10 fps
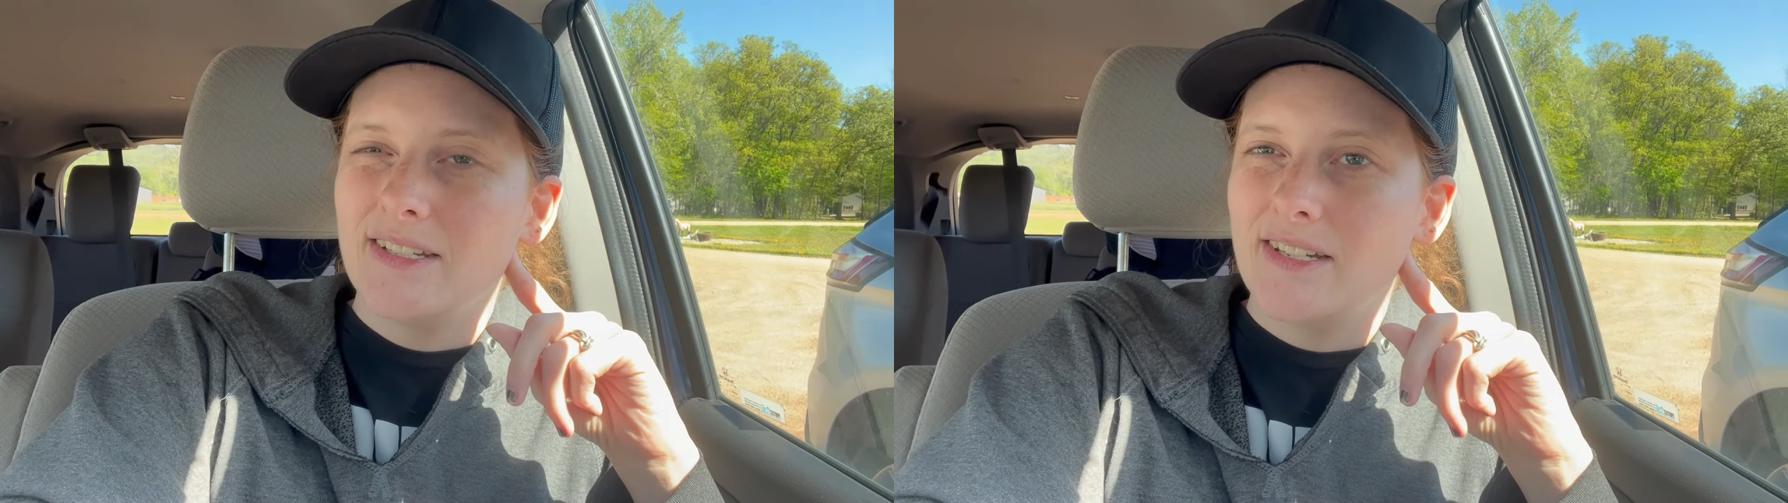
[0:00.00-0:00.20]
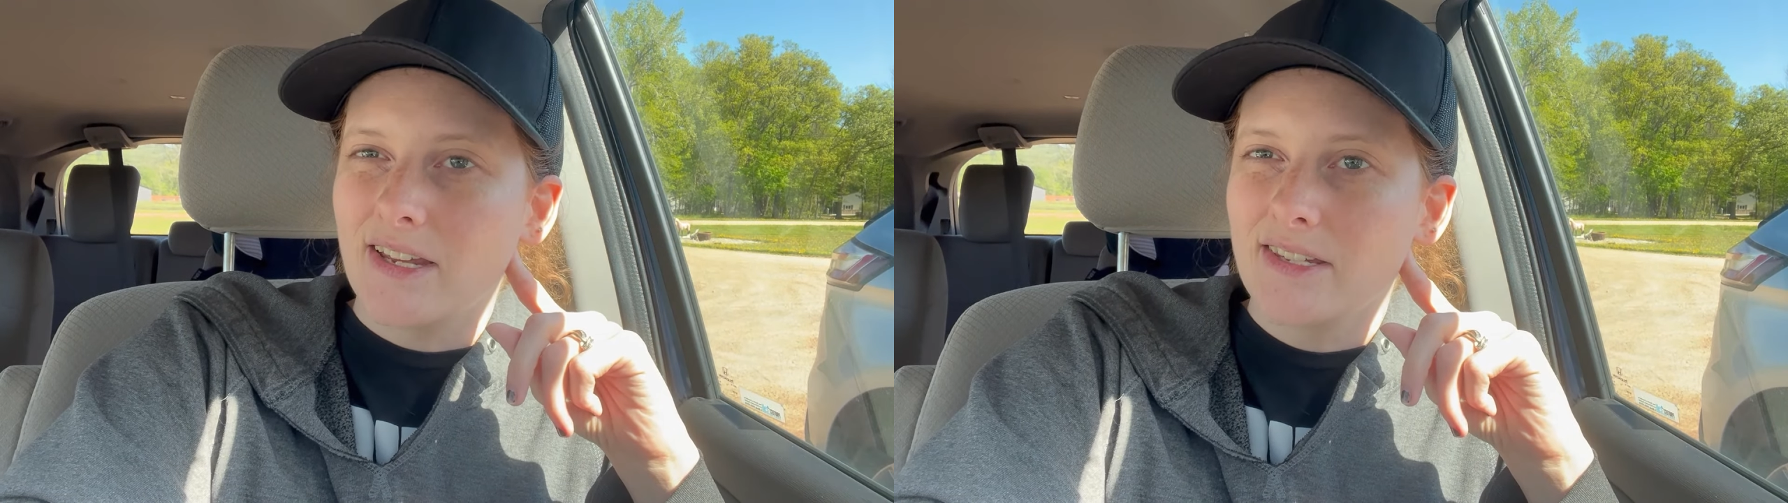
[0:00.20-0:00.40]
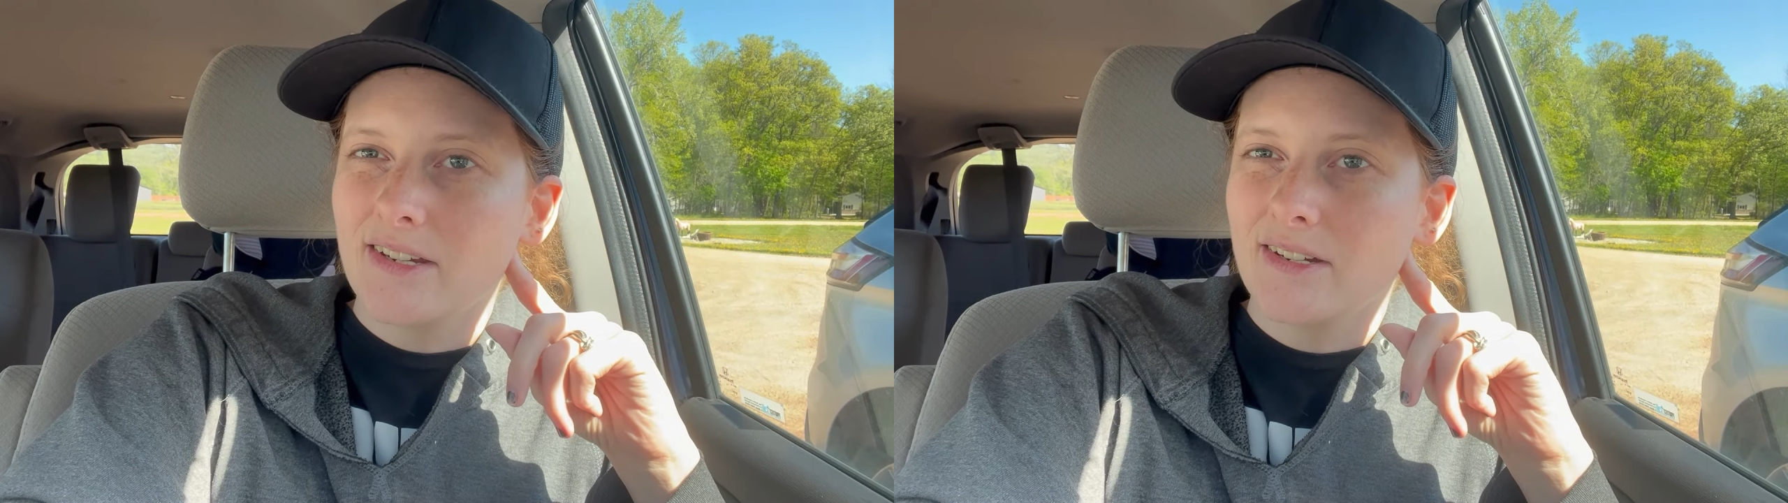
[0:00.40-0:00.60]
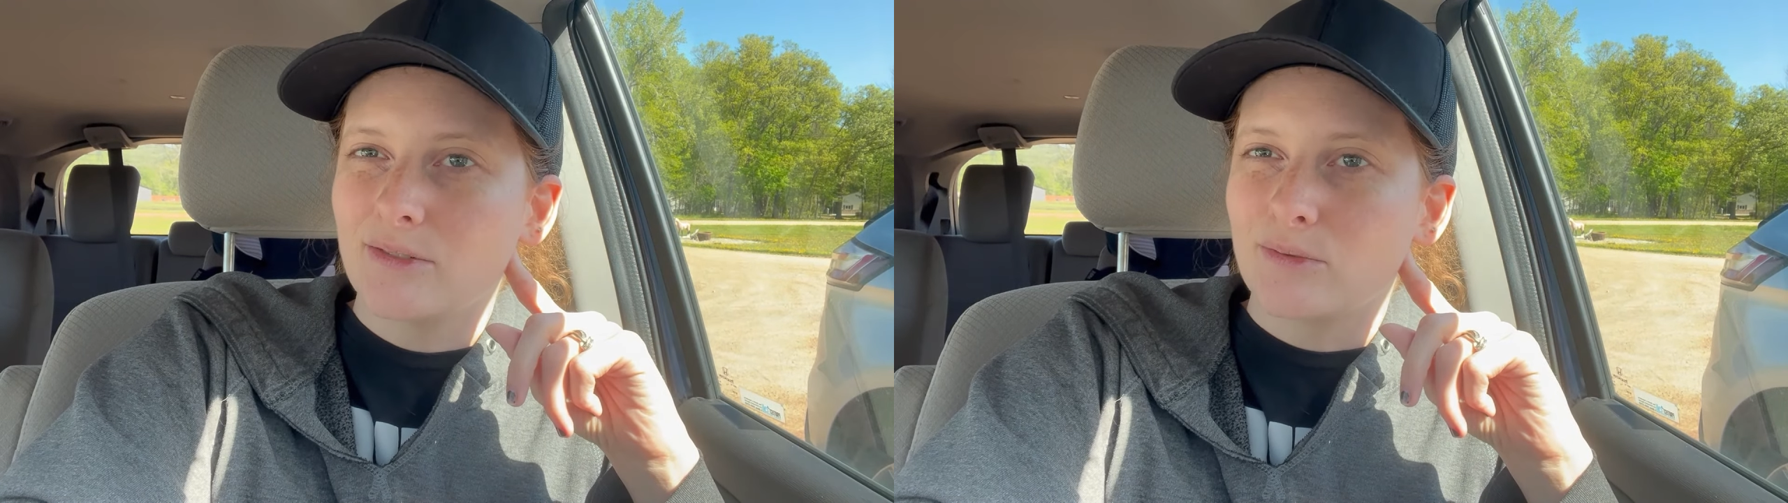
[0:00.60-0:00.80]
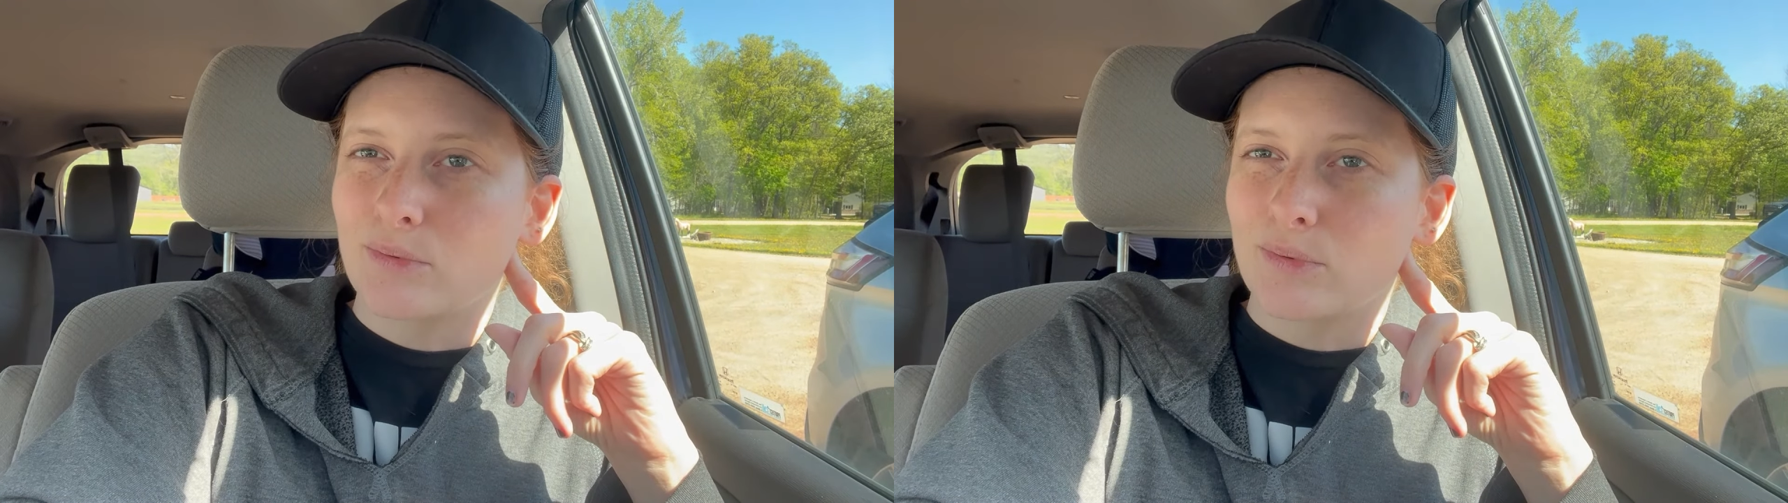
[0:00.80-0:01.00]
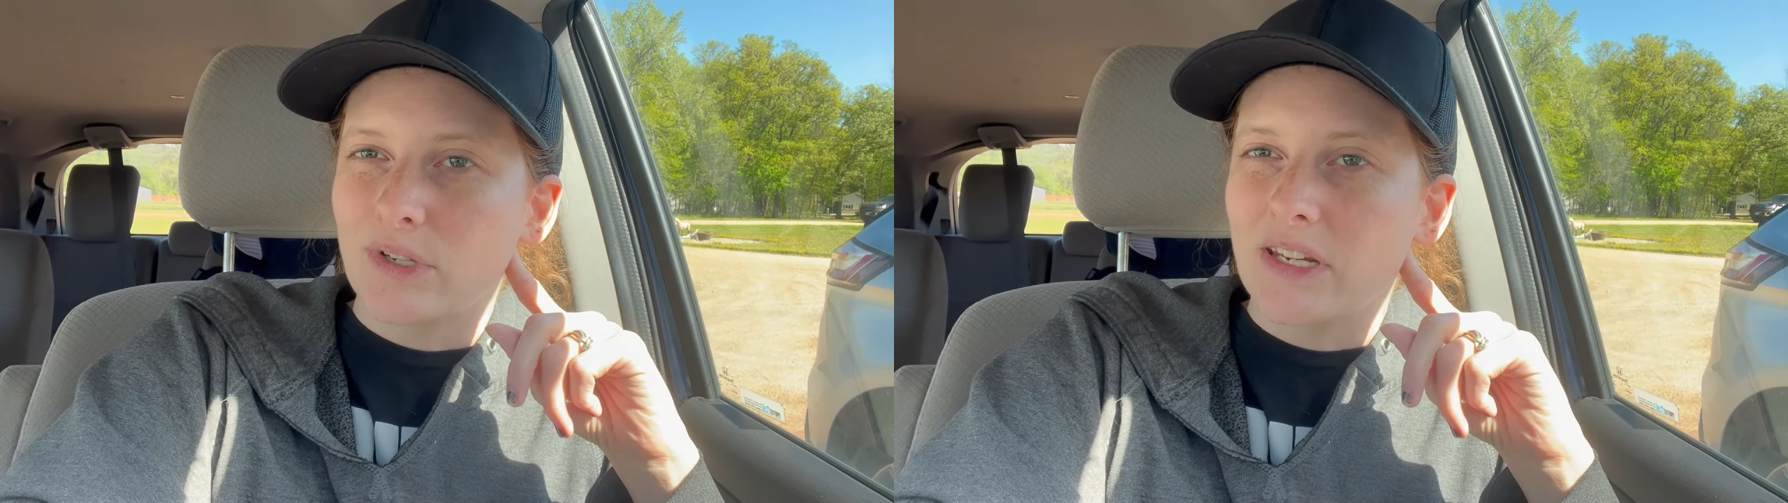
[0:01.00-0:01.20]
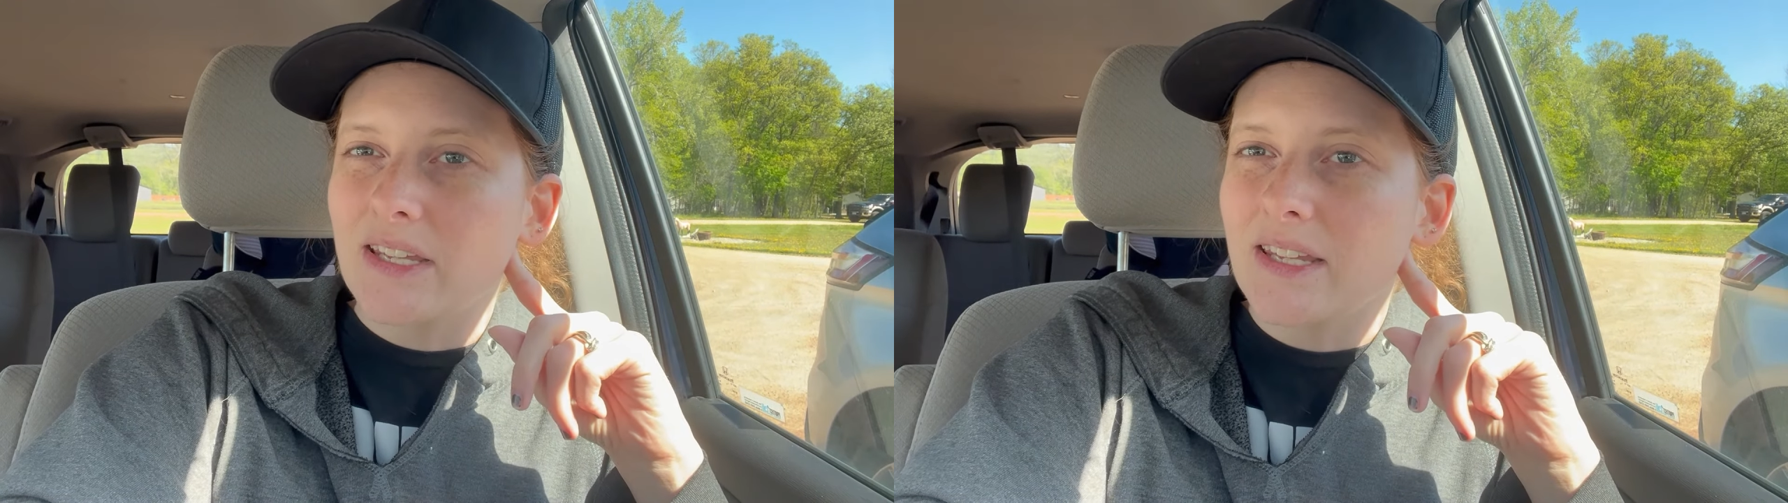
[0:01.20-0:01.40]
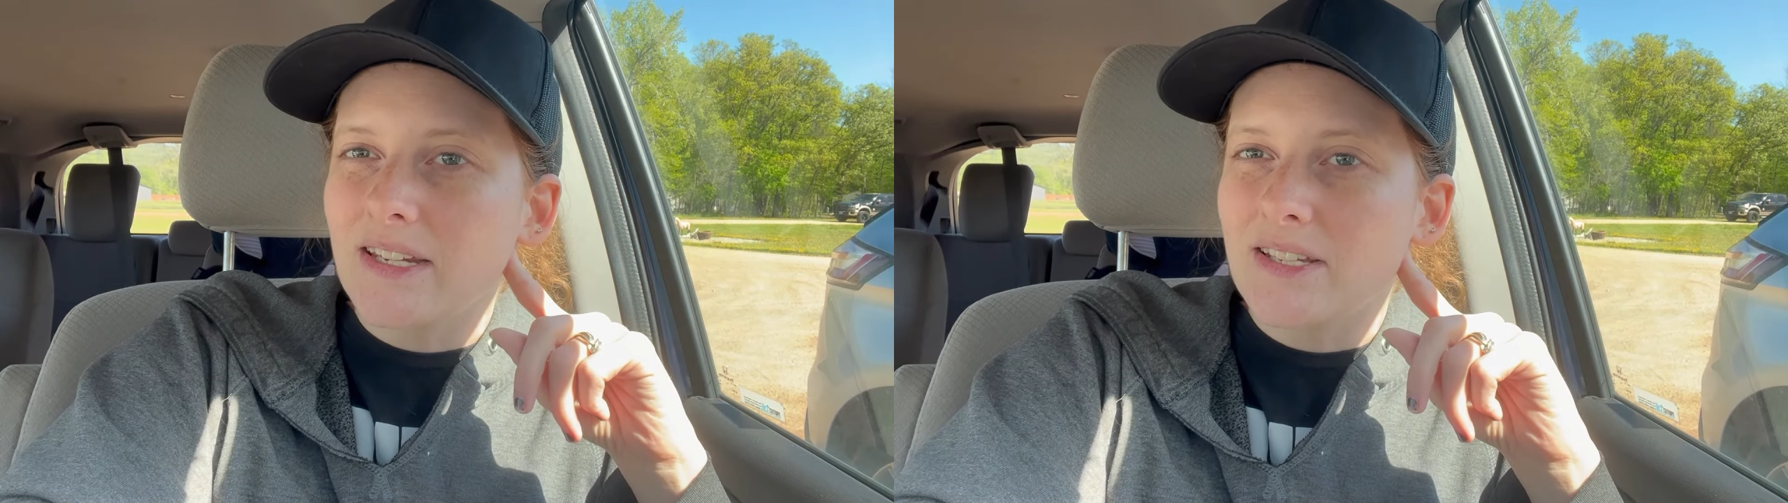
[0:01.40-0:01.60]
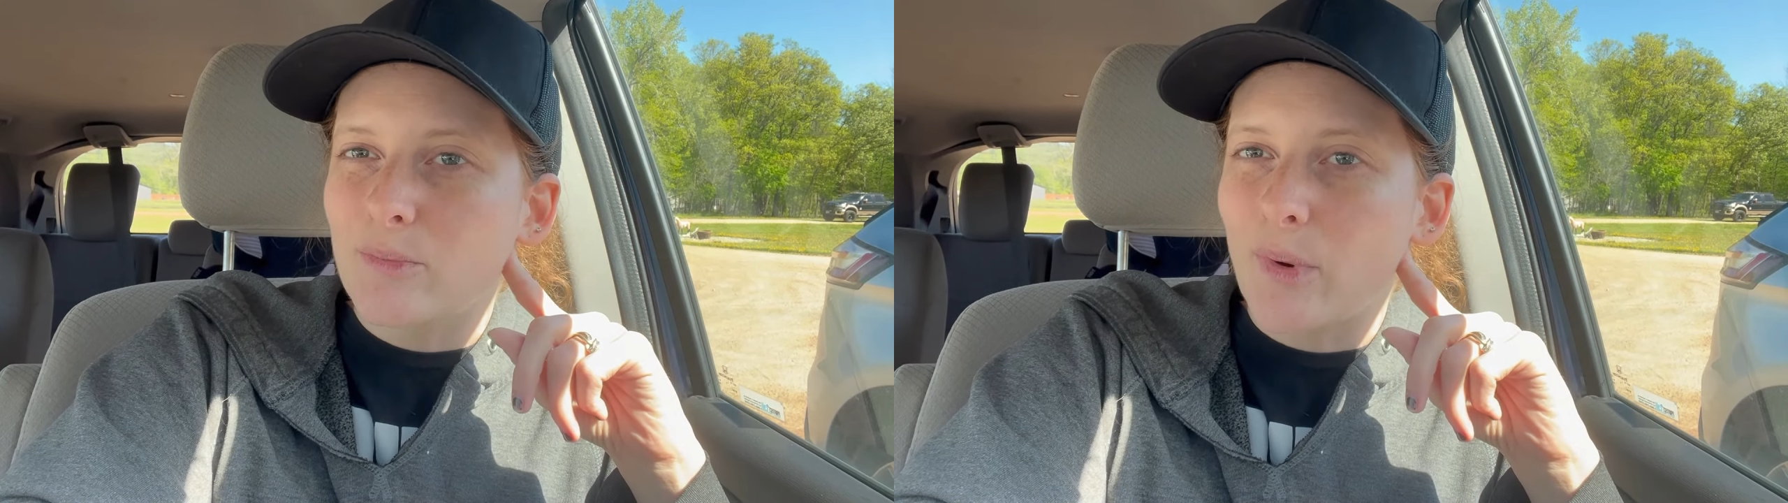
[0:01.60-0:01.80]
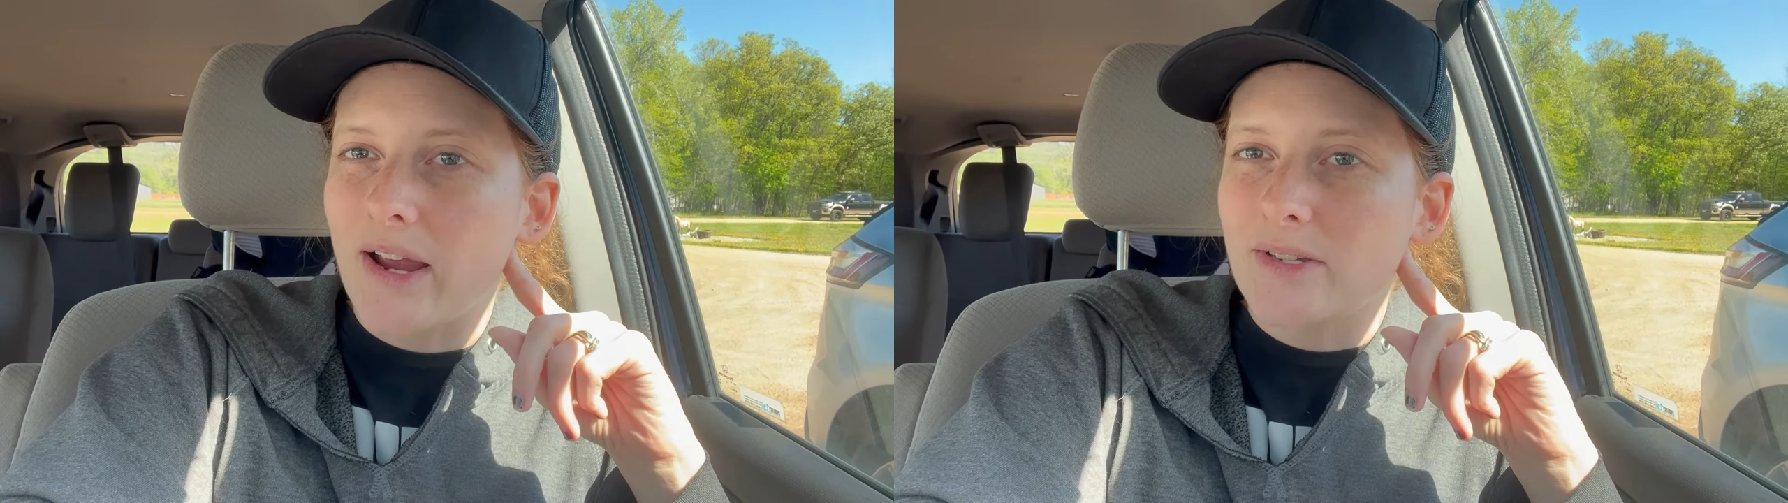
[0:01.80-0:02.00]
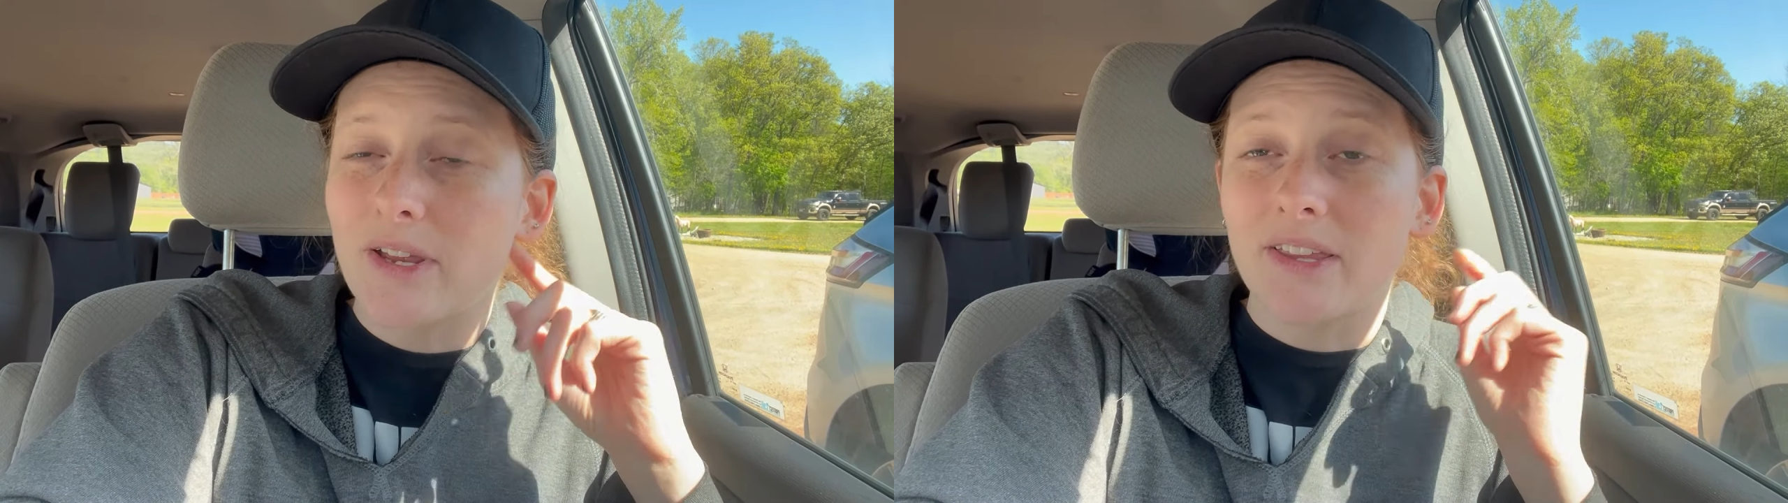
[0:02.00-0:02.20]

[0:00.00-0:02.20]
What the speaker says: doesn't really surprise me.